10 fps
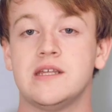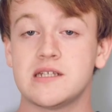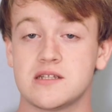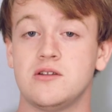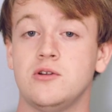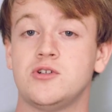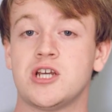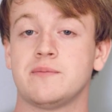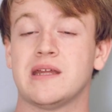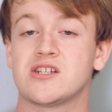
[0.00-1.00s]
This is the new
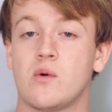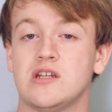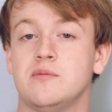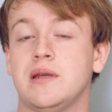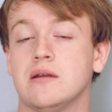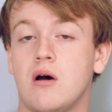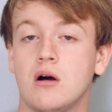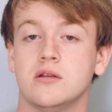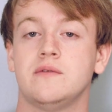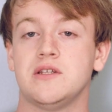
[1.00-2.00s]
chip that's going to be in
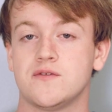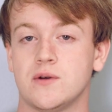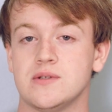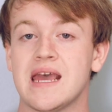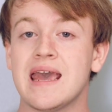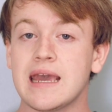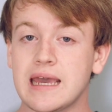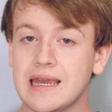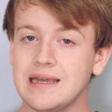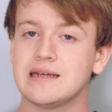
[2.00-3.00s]
all of these phones.
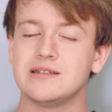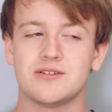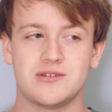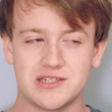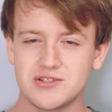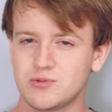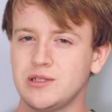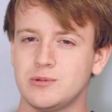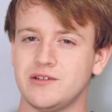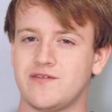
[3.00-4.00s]
And this is
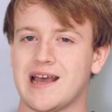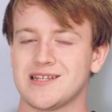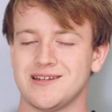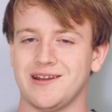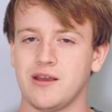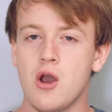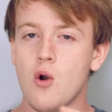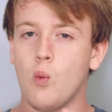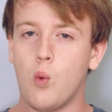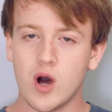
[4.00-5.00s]
really fascinating.
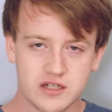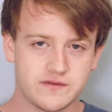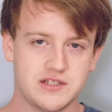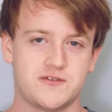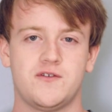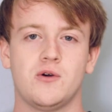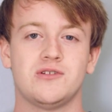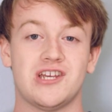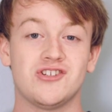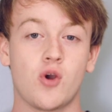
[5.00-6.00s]
One of these
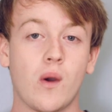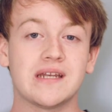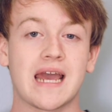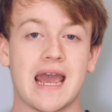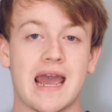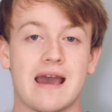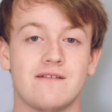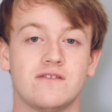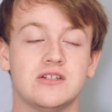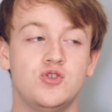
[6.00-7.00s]
phones is going to
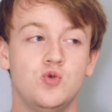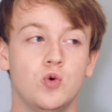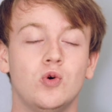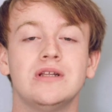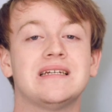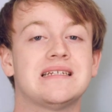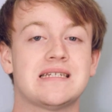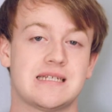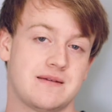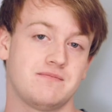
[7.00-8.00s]
have dual
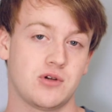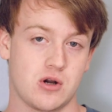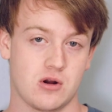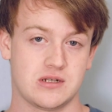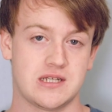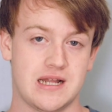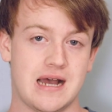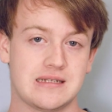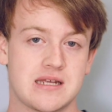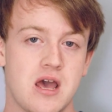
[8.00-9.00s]
SIM card
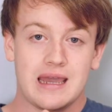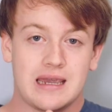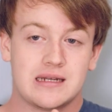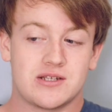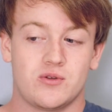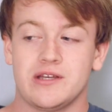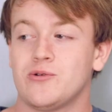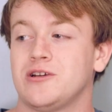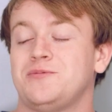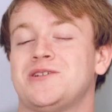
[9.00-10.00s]
slots and is only
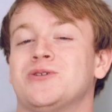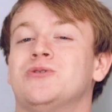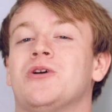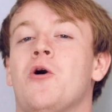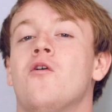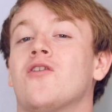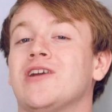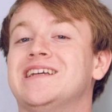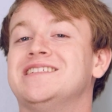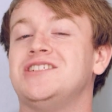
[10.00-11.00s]
going to be sold over
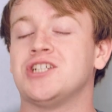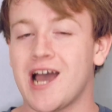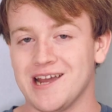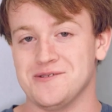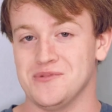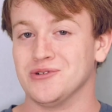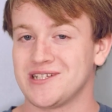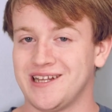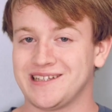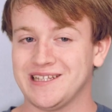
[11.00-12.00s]
in China,
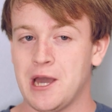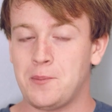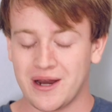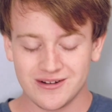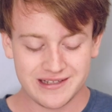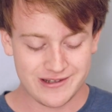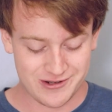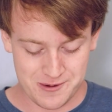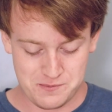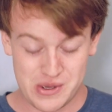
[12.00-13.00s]
most likely. Apparently,
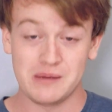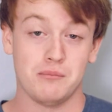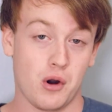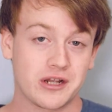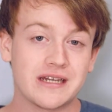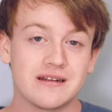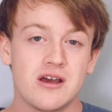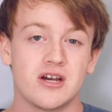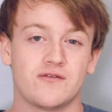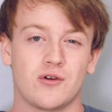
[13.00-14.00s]
there's a big market
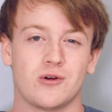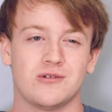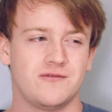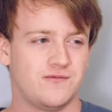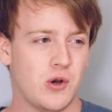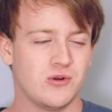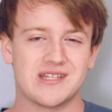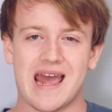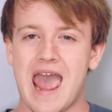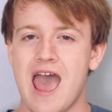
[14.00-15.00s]
for phones
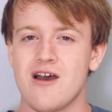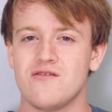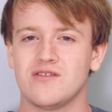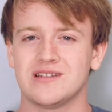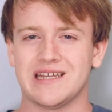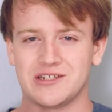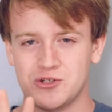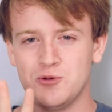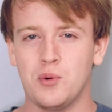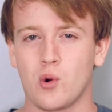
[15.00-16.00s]
that have like
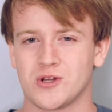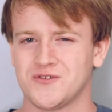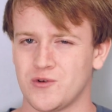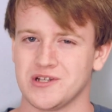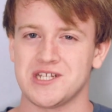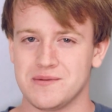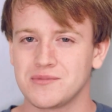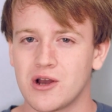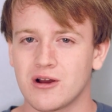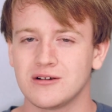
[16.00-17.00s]
2 ports for a
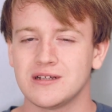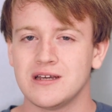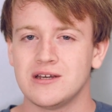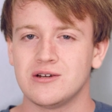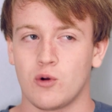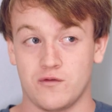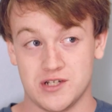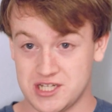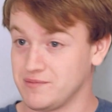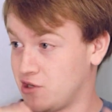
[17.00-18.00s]
SIM card, or for
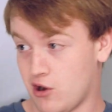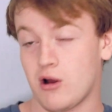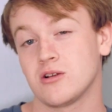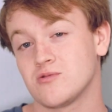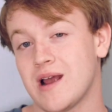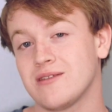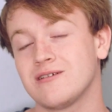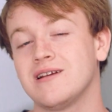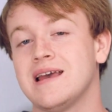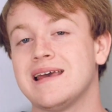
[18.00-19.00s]
SIM cards
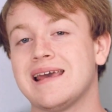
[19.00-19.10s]
rather.